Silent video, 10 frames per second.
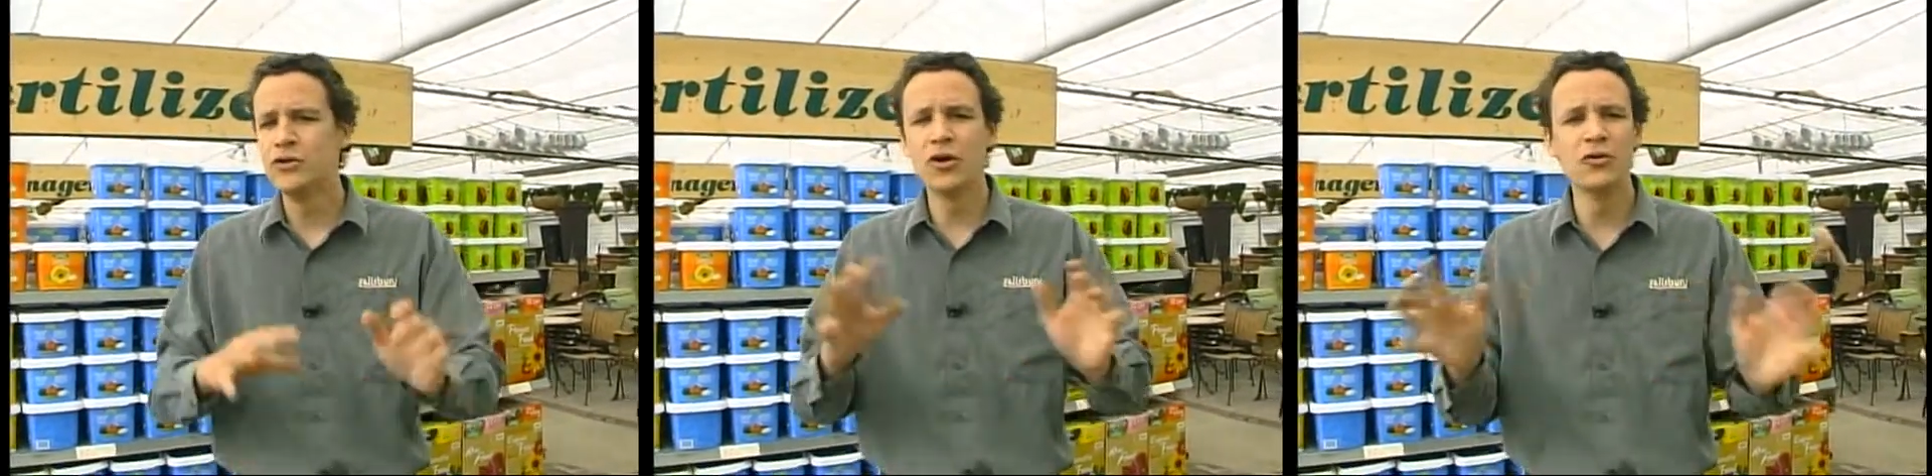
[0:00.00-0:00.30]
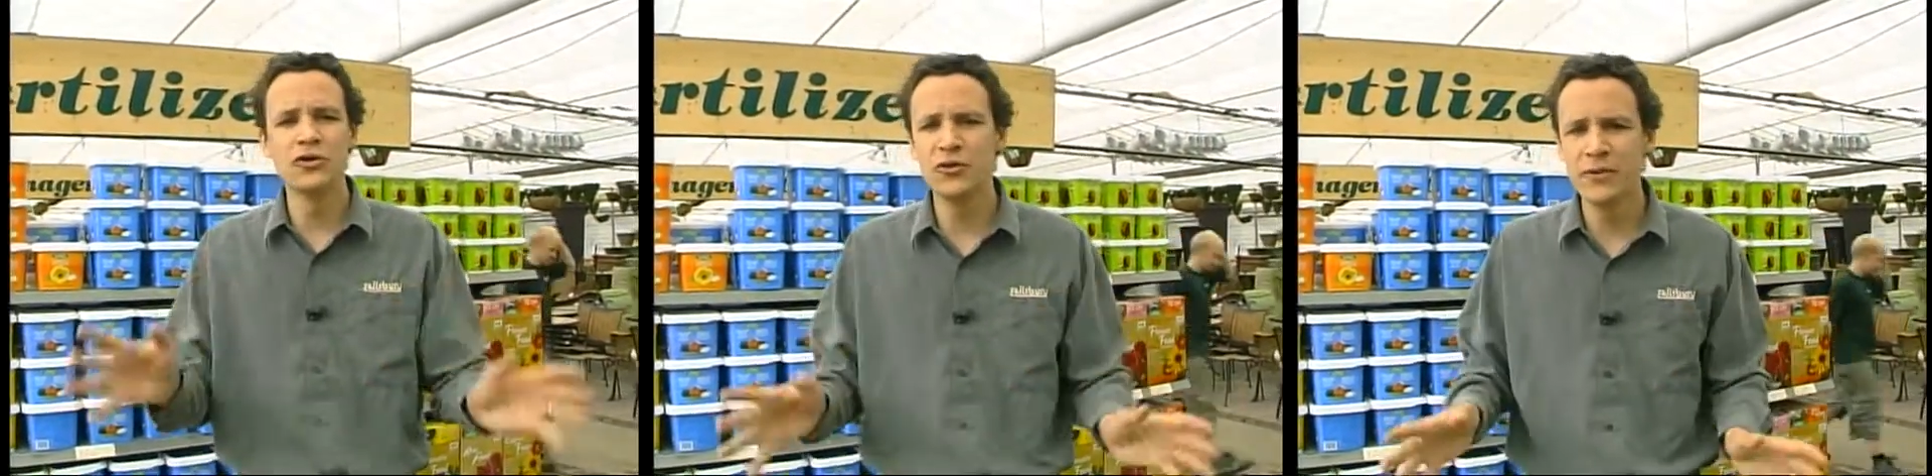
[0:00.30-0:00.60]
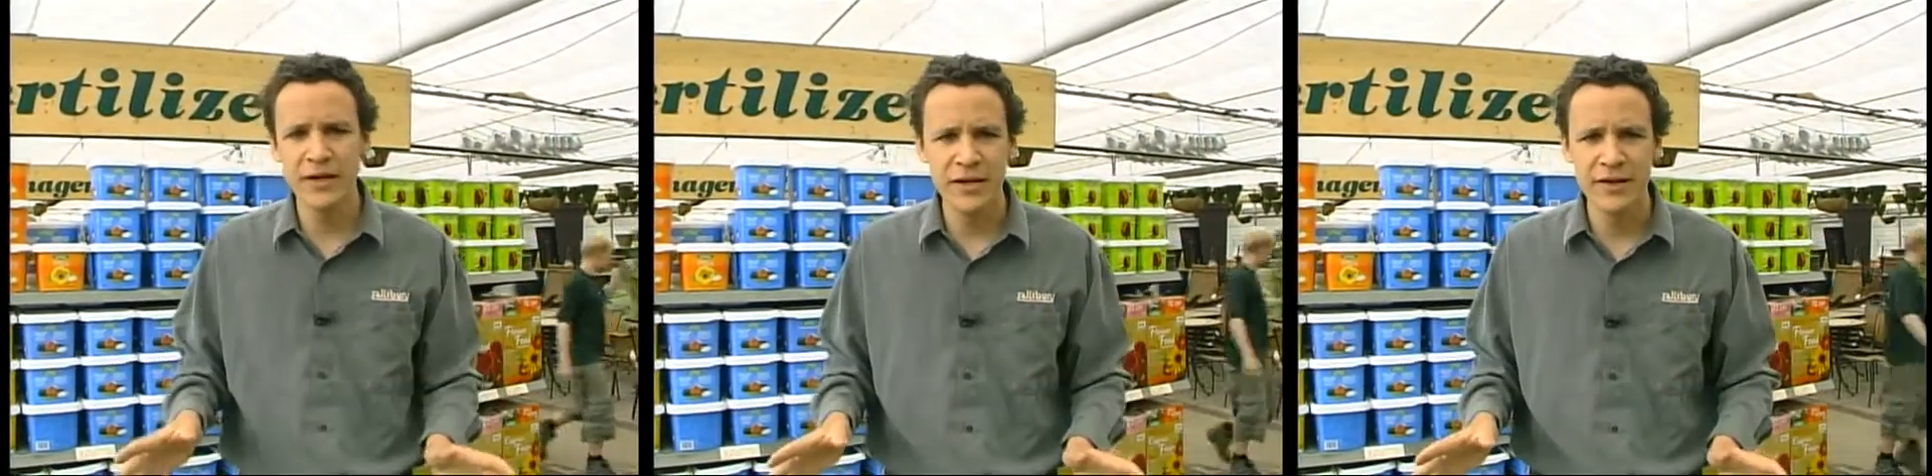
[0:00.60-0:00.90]
don't do
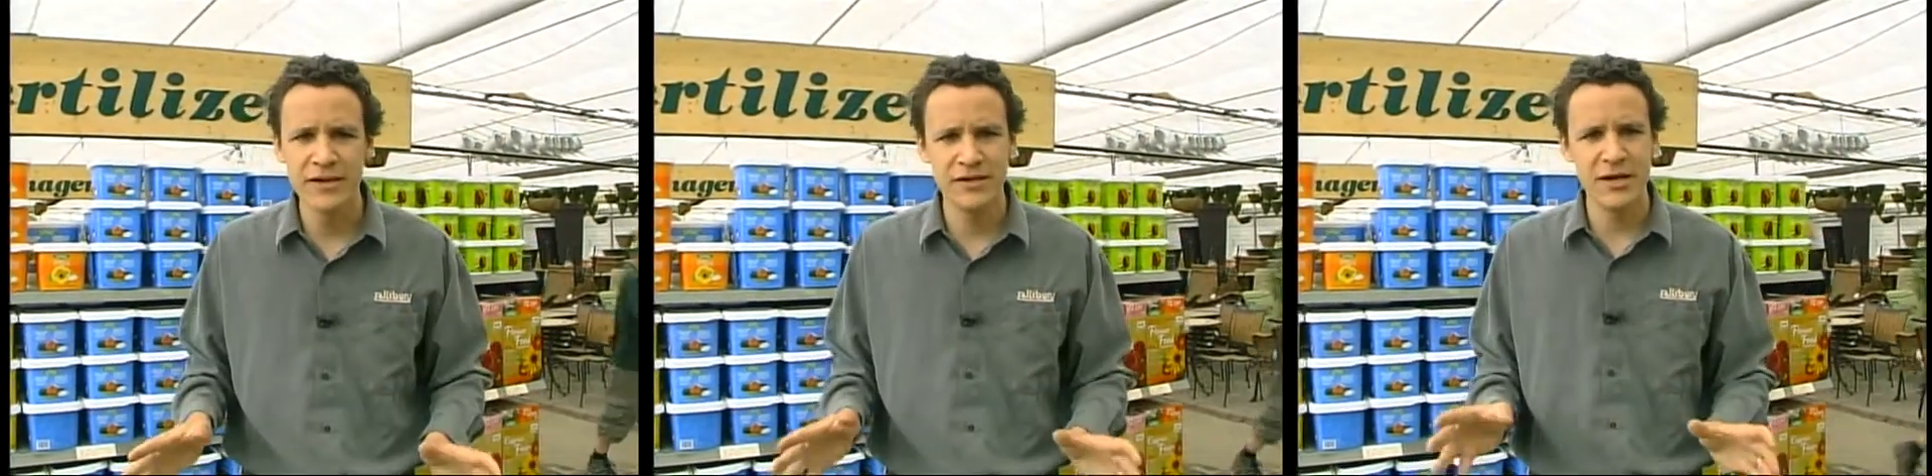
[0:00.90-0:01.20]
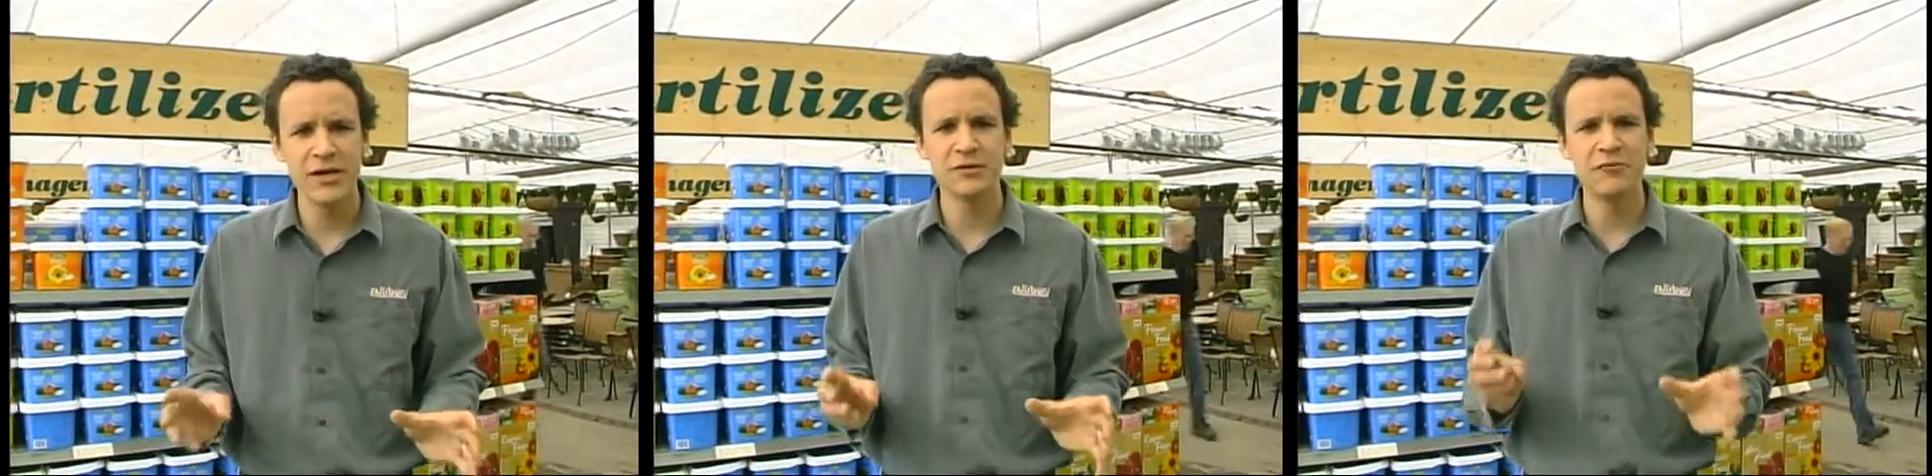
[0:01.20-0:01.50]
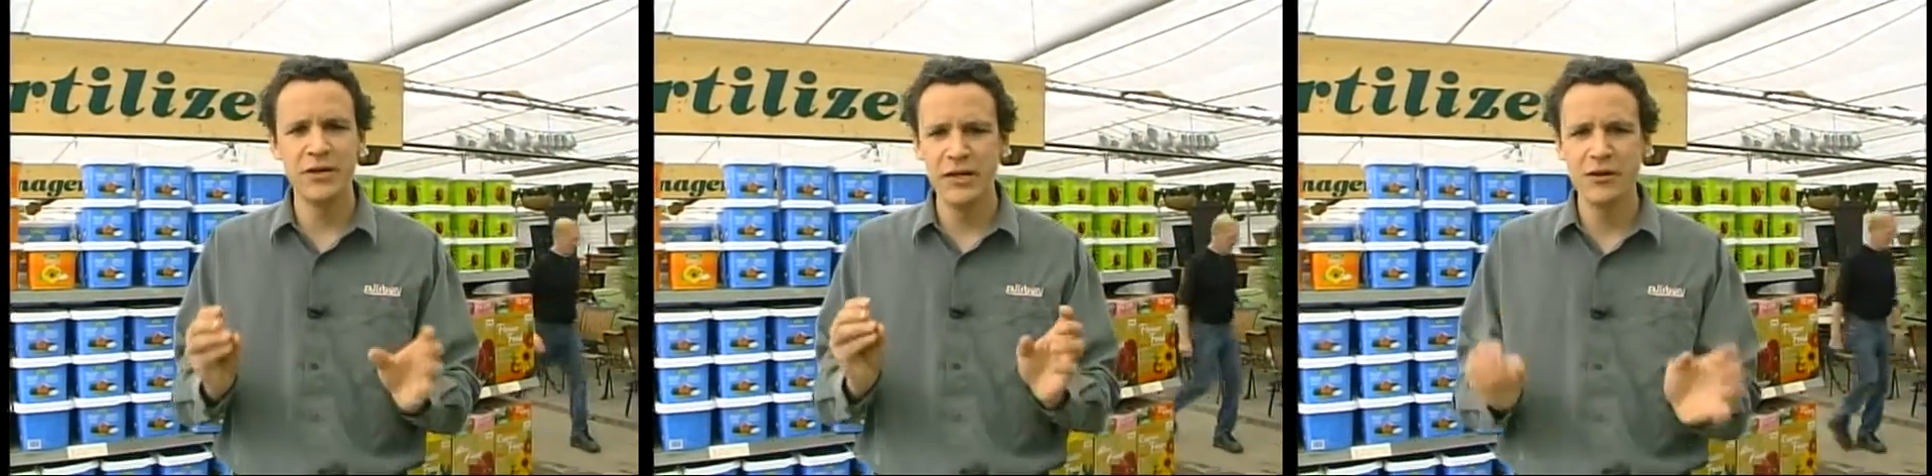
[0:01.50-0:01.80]
any of these things.
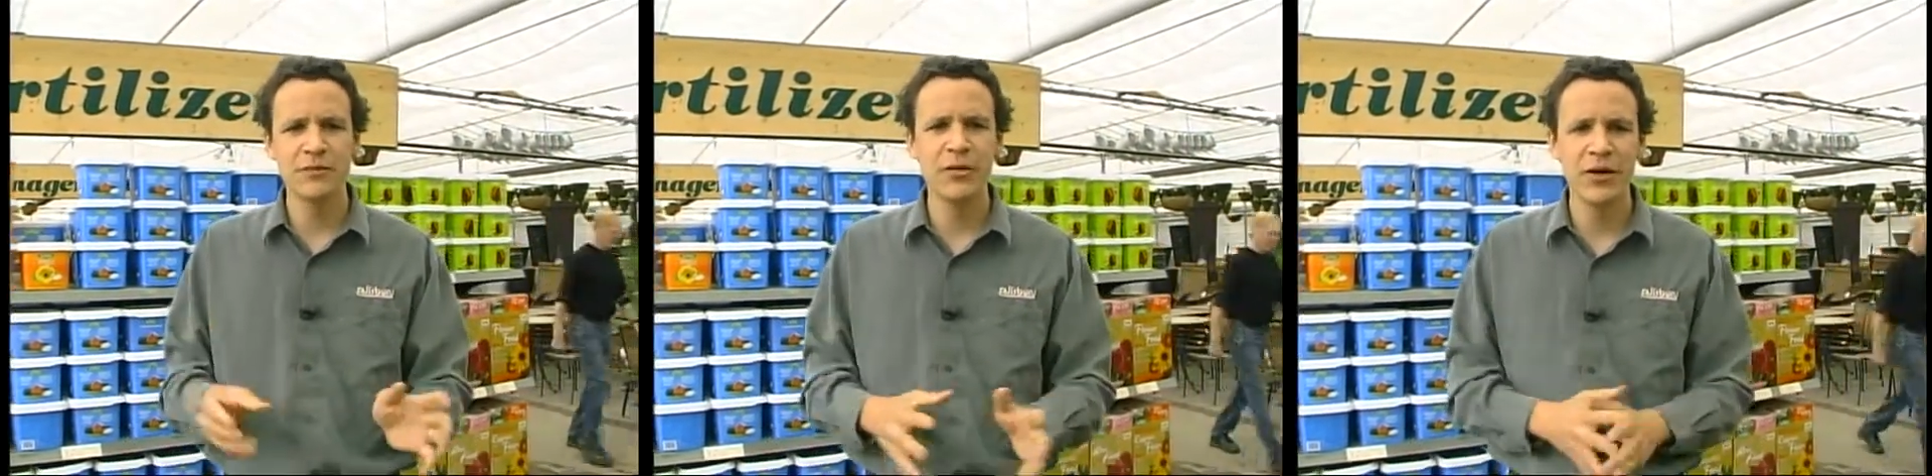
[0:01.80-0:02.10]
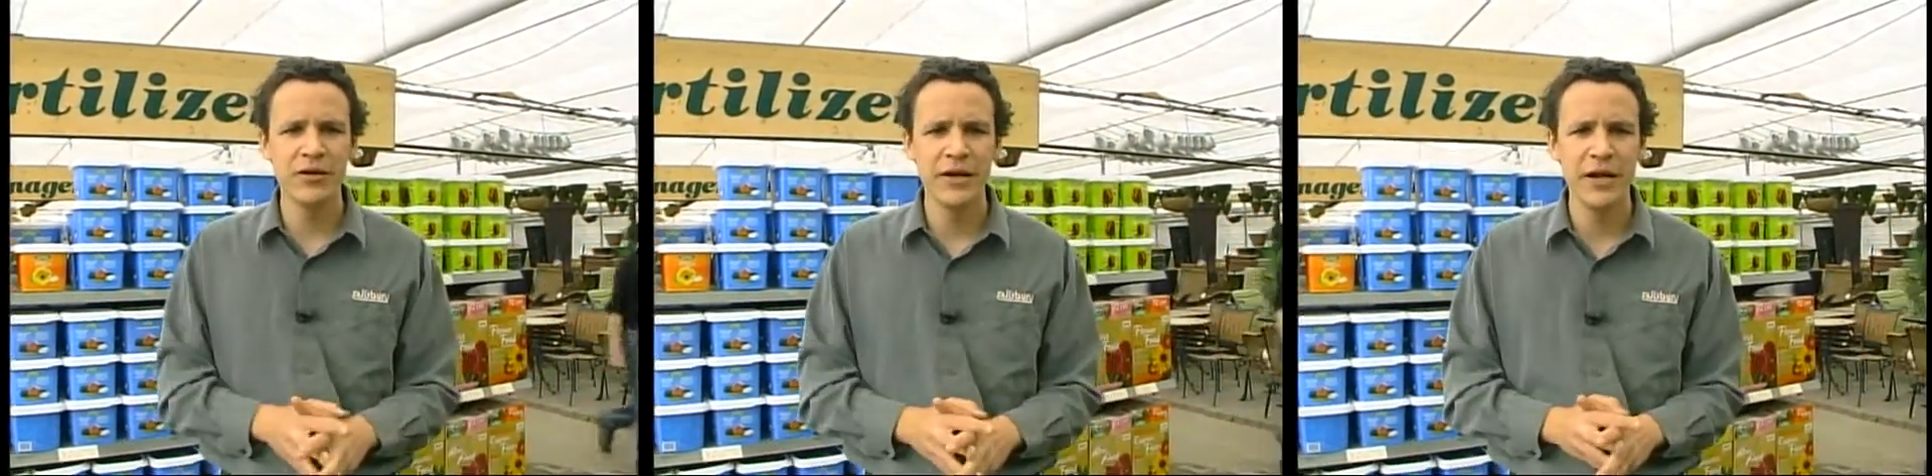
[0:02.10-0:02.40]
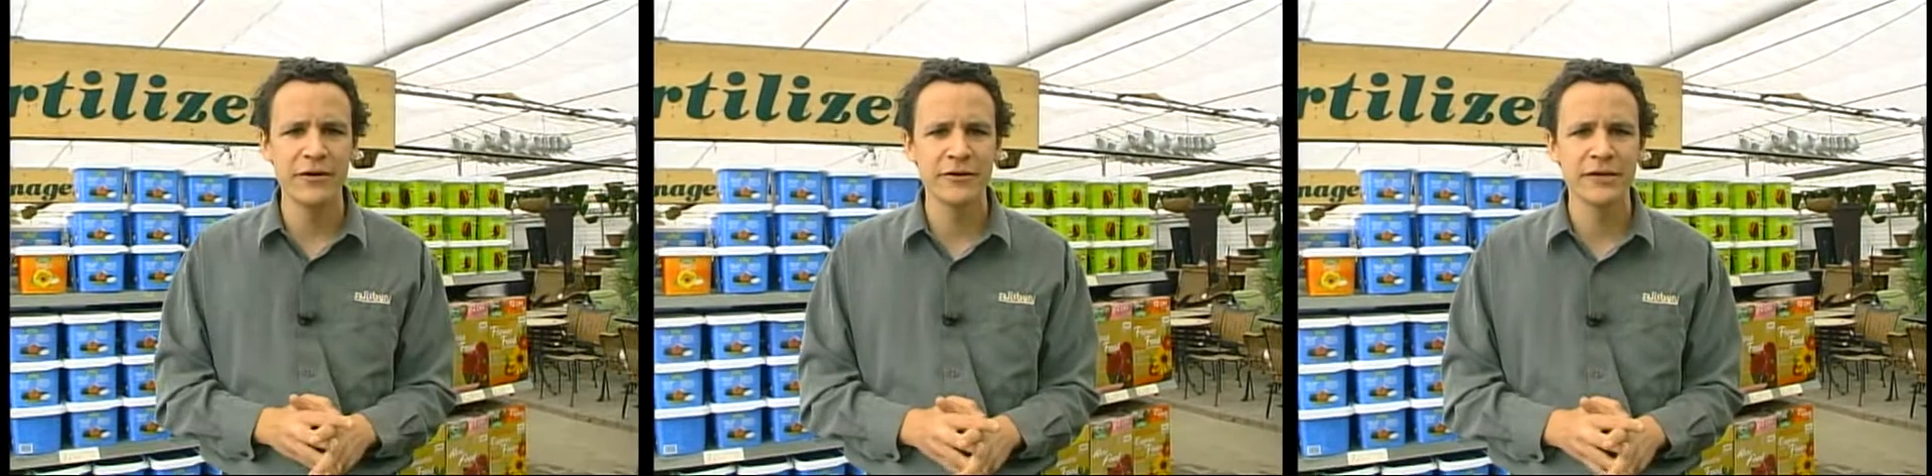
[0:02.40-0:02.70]
We need our
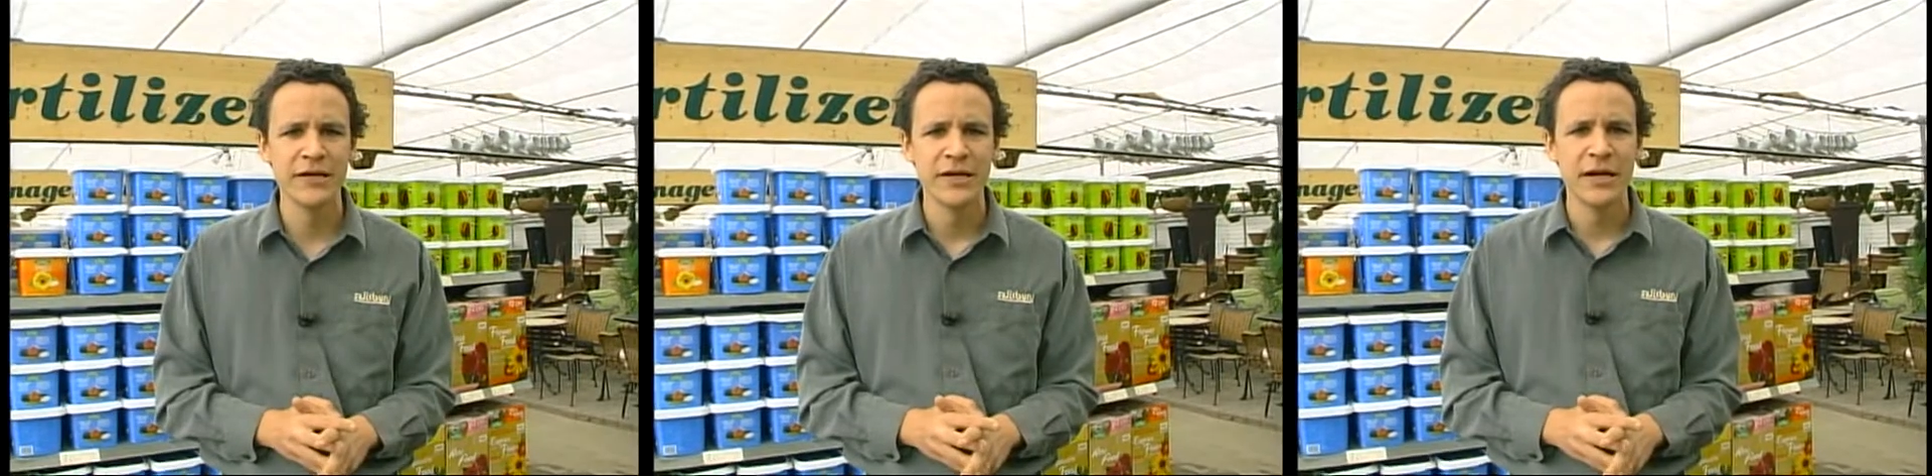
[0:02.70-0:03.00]
pollinators.